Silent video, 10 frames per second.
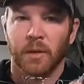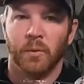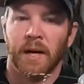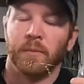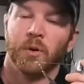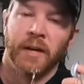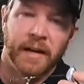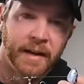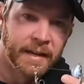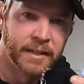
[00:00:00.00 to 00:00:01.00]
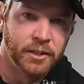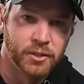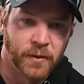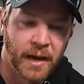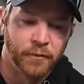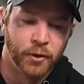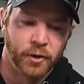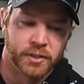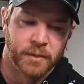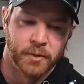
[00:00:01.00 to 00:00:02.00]
When I'm going out and I can use 5
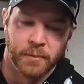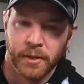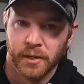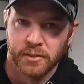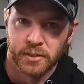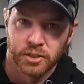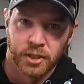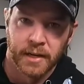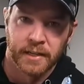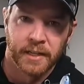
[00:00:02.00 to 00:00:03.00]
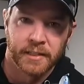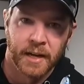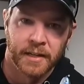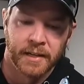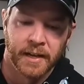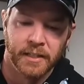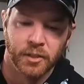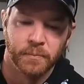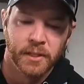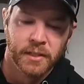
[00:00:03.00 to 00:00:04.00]
hooks, I'm going to be using the Strike King
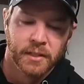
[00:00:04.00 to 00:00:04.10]
Titanium.